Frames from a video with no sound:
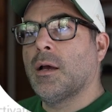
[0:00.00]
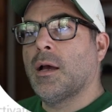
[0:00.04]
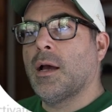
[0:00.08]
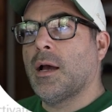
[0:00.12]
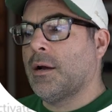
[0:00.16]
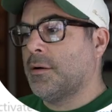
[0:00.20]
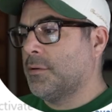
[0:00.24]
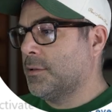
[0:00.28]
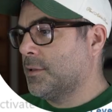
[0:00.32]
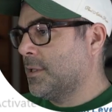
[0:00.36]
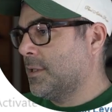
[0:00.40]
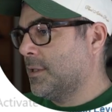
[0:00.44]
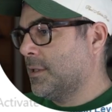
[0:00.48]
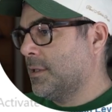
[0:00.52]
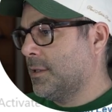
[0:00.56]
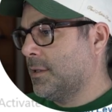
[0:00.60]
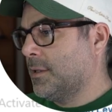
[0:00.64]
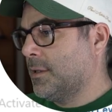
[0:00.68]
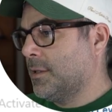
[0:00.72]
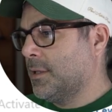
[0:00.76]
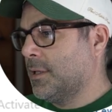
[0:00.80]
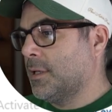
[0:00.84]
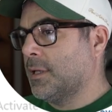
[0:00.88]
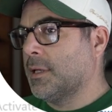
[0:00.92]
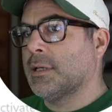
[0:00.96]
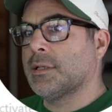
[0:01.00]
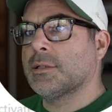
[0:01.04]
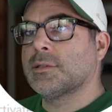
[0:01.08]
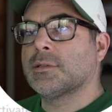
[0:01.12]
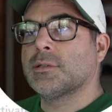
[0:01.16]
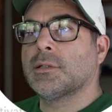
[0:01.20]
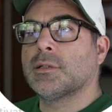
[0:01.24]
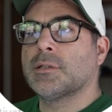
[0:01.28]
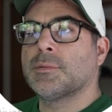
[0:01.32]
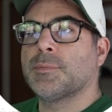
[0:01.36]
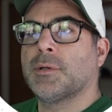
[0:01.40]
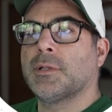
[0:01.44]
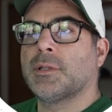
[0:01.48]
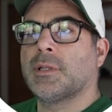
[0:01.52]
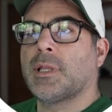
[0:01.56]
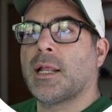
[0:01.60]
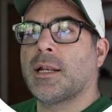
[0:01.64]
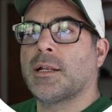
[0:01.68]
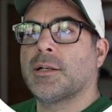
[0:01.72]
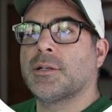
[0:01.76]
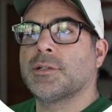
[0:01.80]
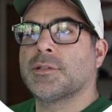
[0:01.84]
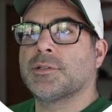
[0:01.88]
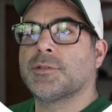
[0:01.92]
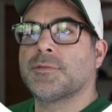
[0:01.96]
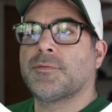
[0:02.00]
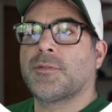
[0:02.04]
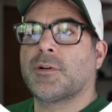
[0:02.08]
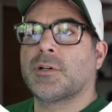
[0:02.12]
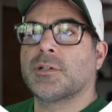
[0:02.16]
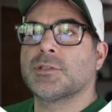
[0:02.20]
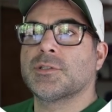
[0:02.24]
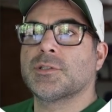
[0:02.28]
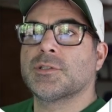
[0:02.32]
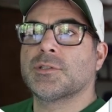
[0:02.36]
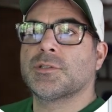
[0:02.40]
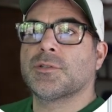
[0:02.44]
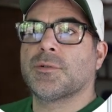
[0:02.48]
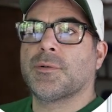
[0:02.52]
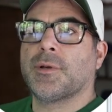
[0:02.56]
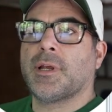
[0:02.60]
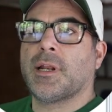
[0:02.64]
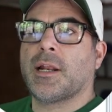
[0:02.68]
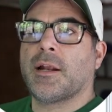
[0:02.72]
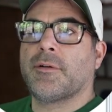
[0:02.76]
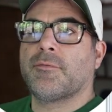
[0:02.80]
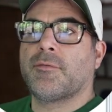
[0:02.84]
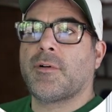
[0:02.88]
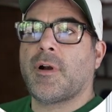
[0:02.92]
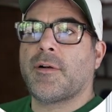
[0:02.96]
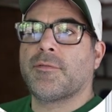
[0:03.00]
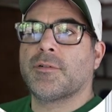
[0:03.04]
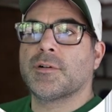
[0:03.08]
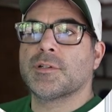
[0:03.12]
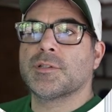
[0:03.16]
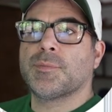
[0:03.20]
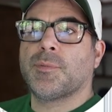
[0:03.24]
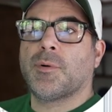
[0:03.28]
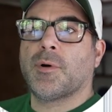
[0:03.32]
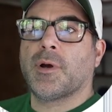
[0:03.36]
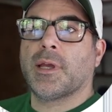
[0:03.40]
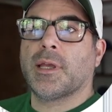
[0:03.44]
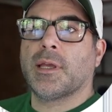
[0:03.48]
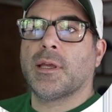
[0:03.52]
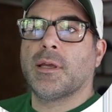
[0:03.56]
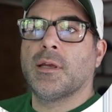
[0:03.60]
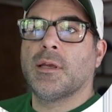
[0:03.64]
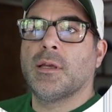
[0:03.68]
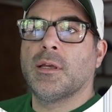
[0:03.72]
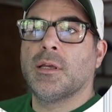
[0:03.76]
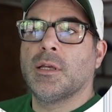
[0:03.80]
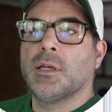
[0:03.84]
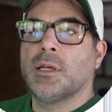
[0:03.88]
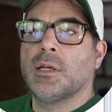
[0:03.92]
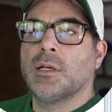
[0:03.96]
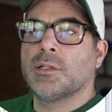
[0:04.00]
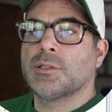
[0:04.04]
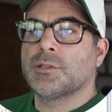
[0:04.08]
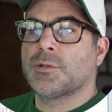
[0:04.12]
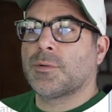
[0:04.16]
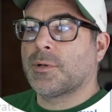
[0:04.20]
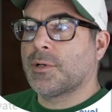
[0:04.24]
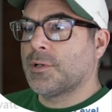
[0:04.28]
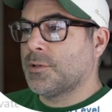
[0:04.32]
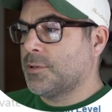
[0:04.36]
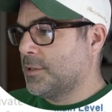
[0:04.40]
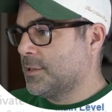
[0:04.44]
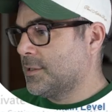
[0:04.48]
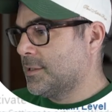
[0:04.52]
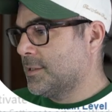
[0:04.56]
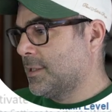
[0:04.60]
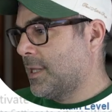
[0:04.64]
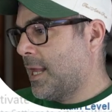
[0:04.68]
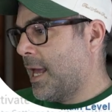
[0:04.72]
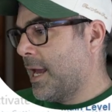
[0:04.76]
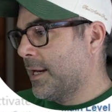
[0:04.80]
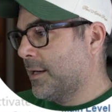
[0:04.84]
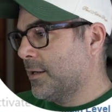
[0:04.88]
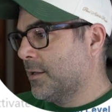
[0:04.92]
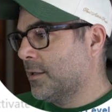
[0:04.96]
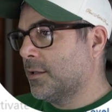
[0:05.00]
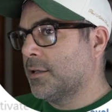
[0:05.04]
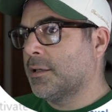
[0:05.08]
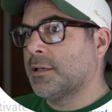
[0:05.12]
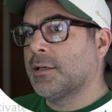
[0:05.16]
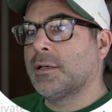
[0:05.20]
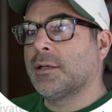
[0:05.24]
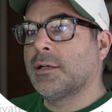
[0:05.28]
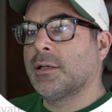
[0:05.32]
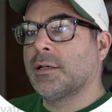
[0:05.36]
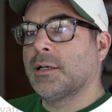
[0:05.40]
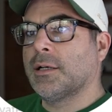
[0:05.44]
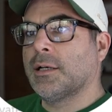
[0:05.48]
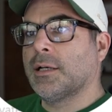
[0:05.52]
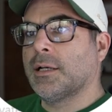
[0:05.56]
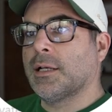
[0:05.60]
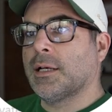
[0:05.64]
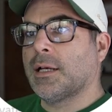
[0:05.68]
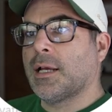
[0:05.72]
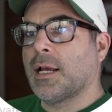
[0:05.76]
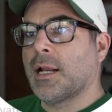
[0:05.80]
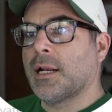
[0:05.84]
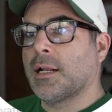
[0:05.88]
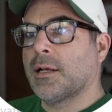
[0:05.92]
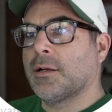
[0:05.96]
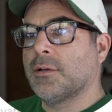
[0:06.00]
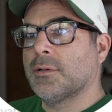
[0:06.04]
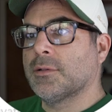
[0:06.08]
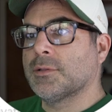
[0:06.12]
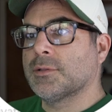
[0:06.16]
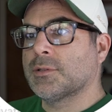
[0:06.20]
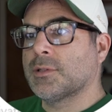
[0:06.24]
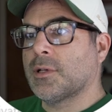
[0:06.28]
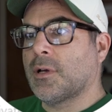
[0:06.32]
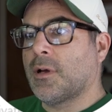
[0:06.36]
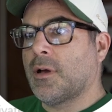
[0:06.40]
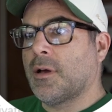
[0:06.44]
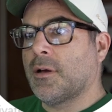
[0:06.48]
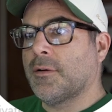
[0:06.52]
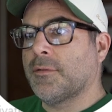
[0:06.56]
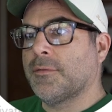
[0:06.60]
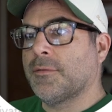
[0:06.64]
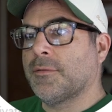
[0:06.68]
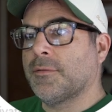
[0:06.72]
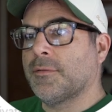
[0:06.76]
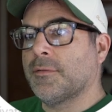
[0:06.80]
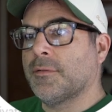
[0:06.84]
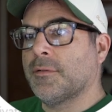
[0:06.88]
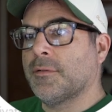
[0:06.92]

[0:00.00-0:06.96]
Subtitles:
out to the thing. So let's put that in just first, just so we can have reference point. So we're gonna do a slider, and it kind of goes off